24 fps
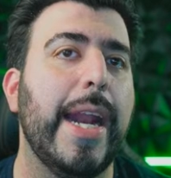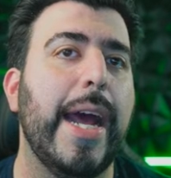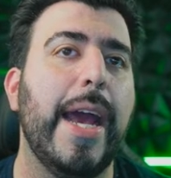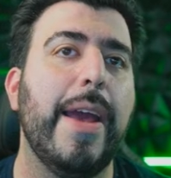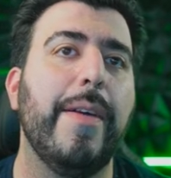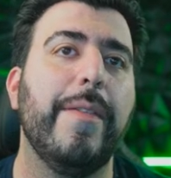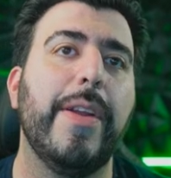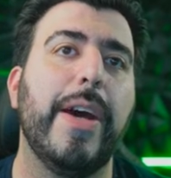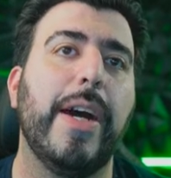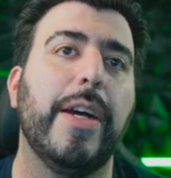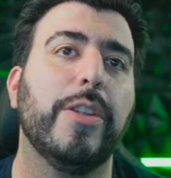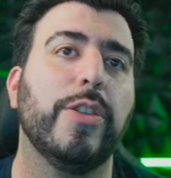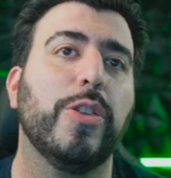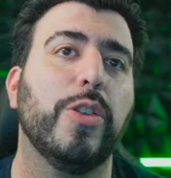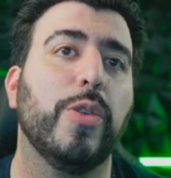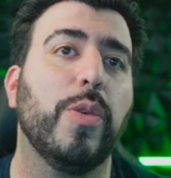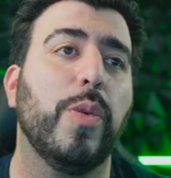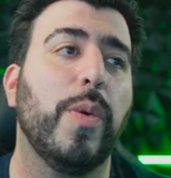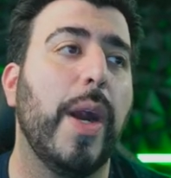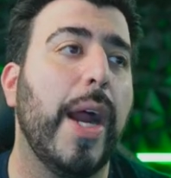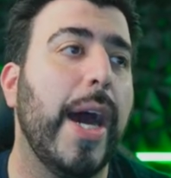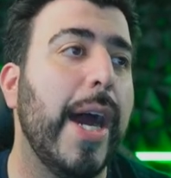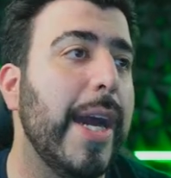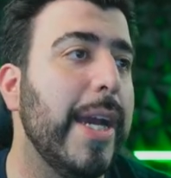have not
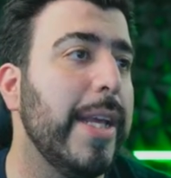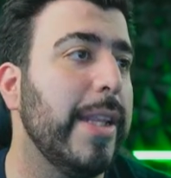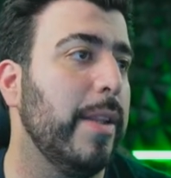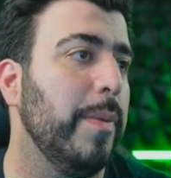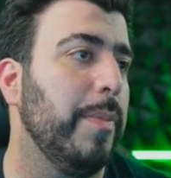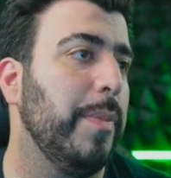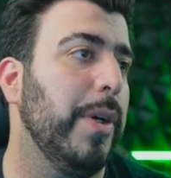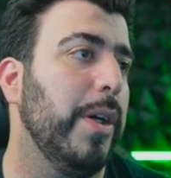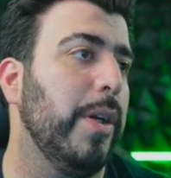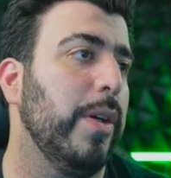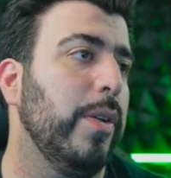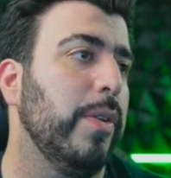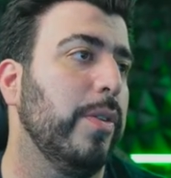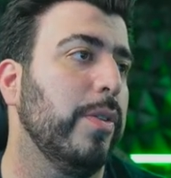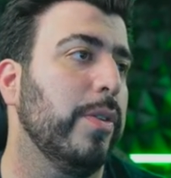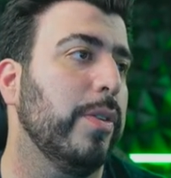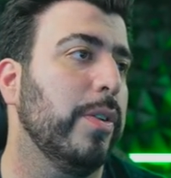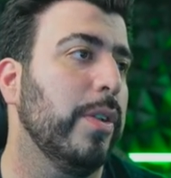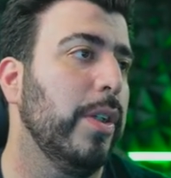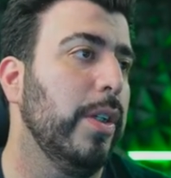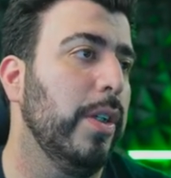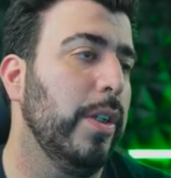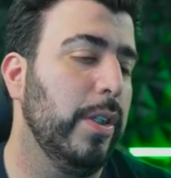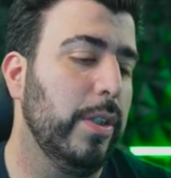tried the Bose,
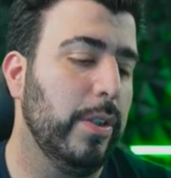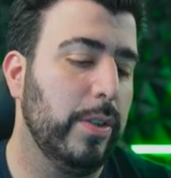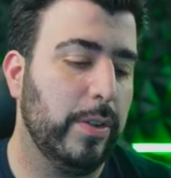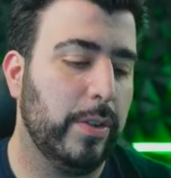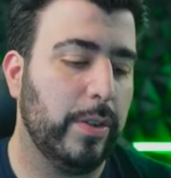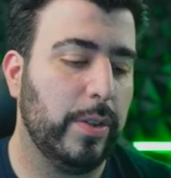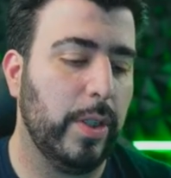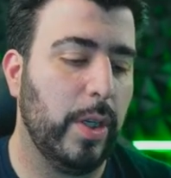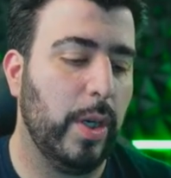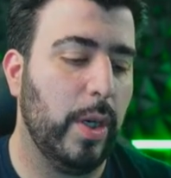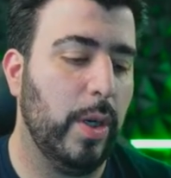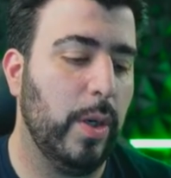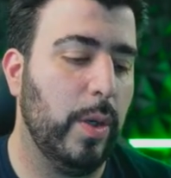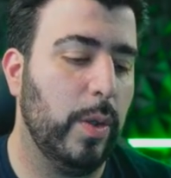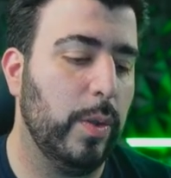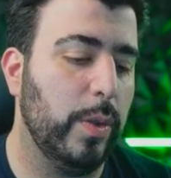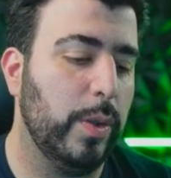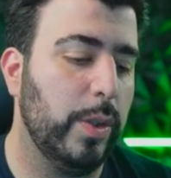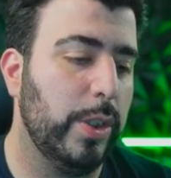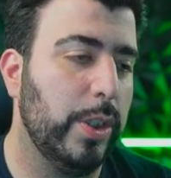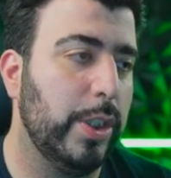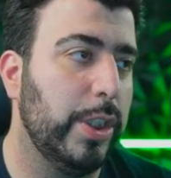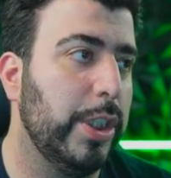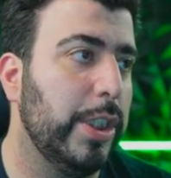so
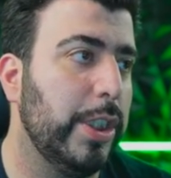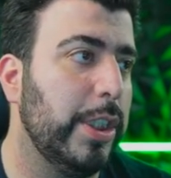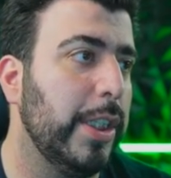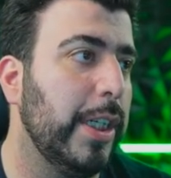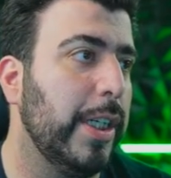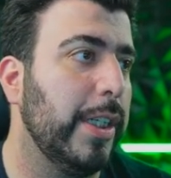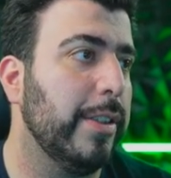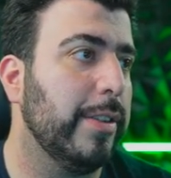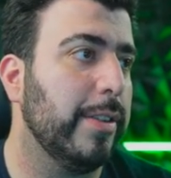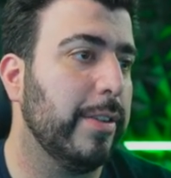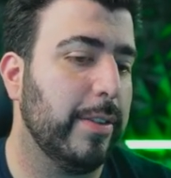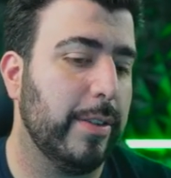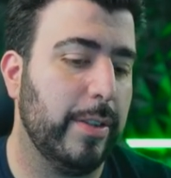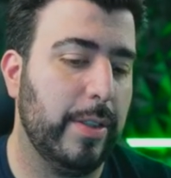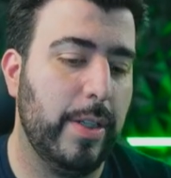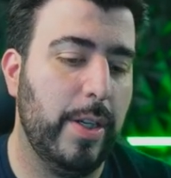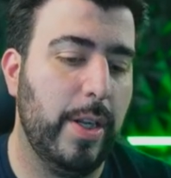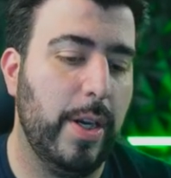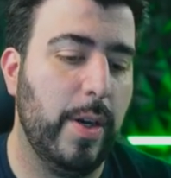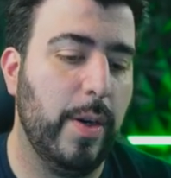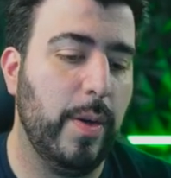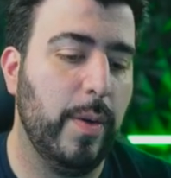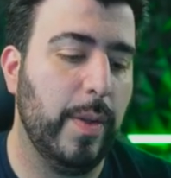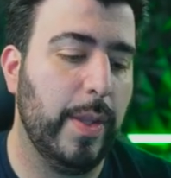just
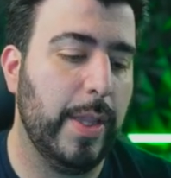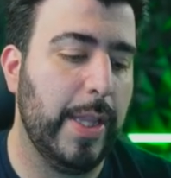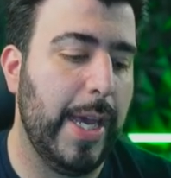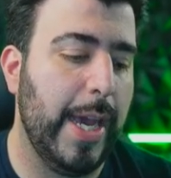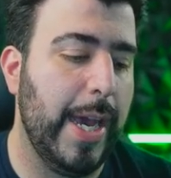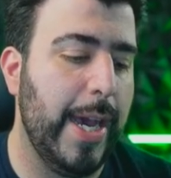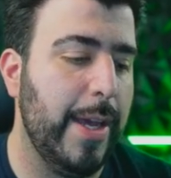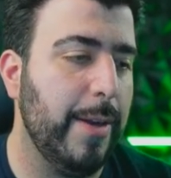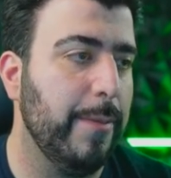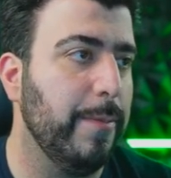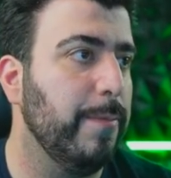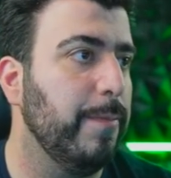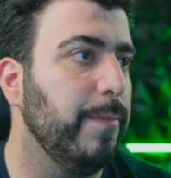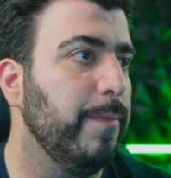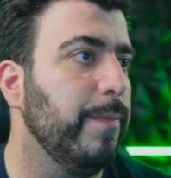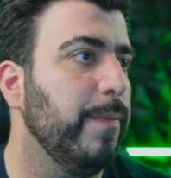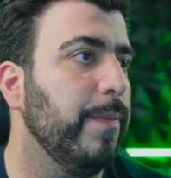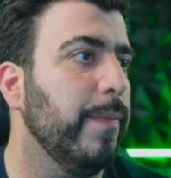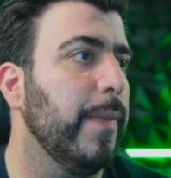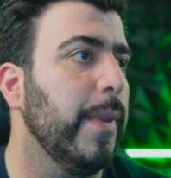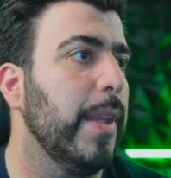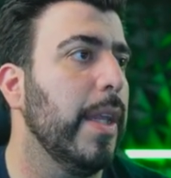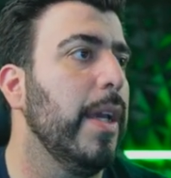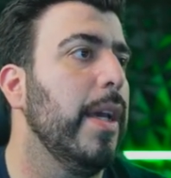know that.
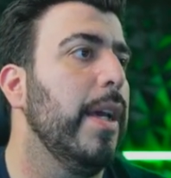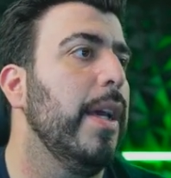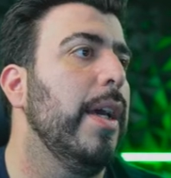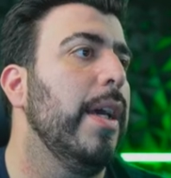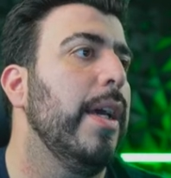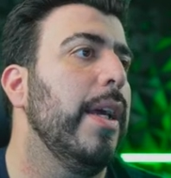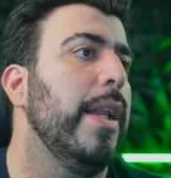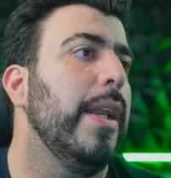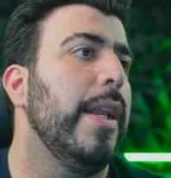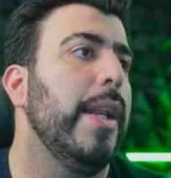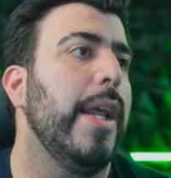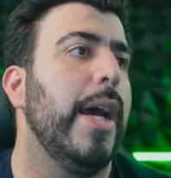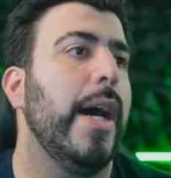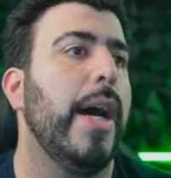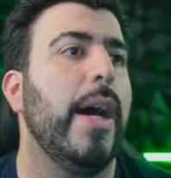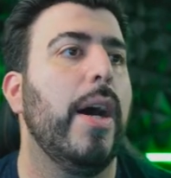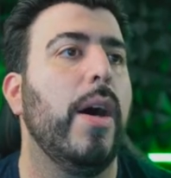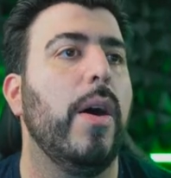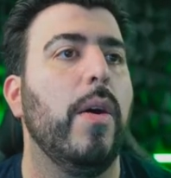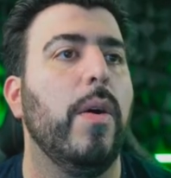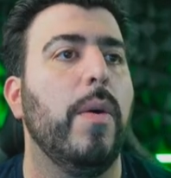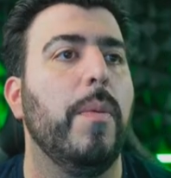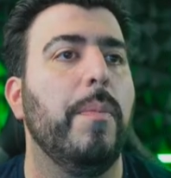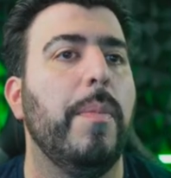
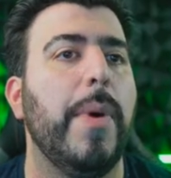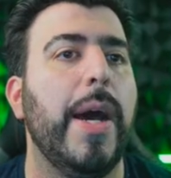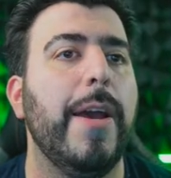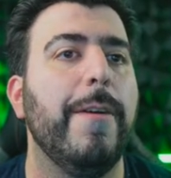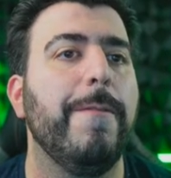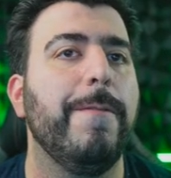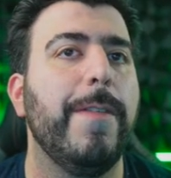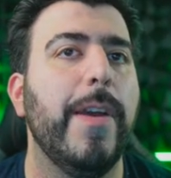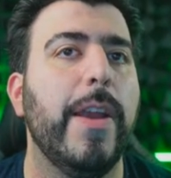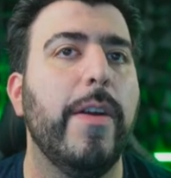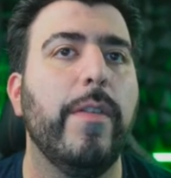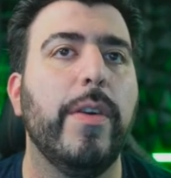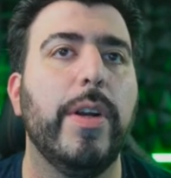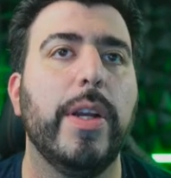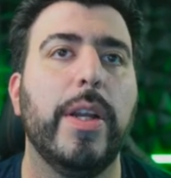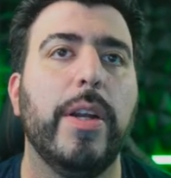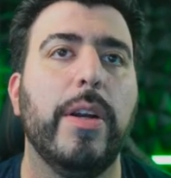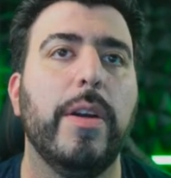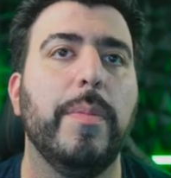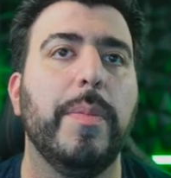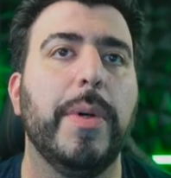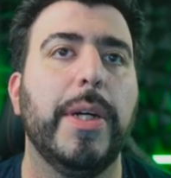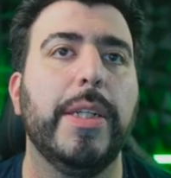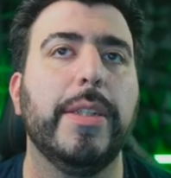Now, my favorite
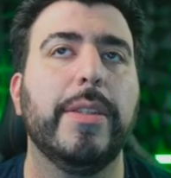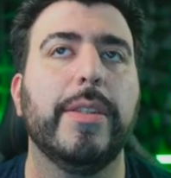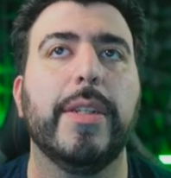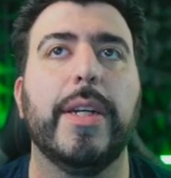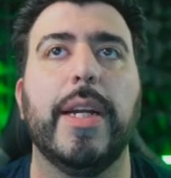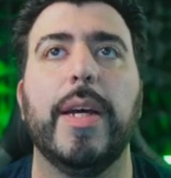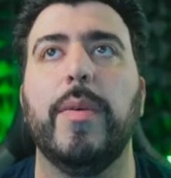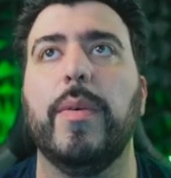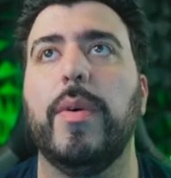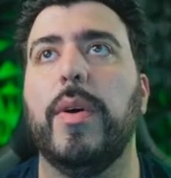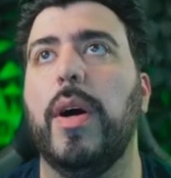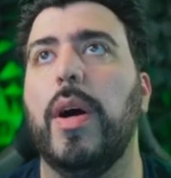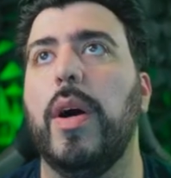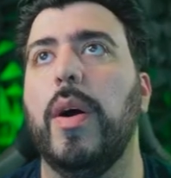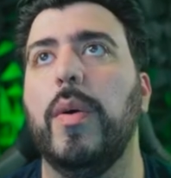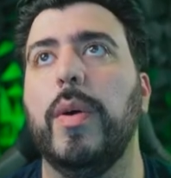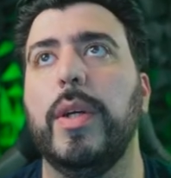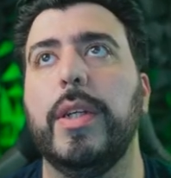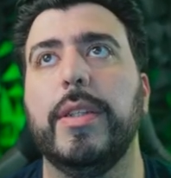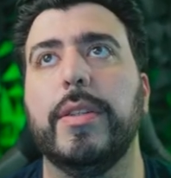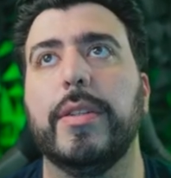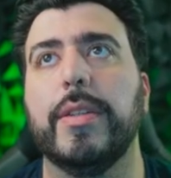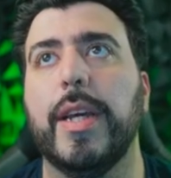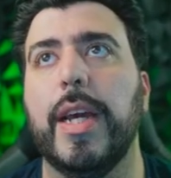earbuds that I will
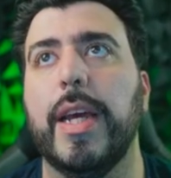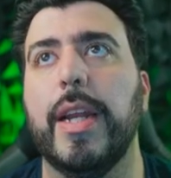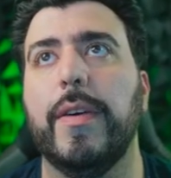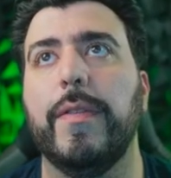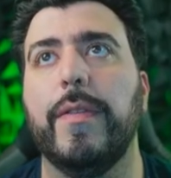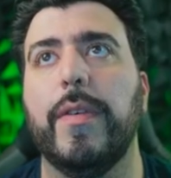always kind of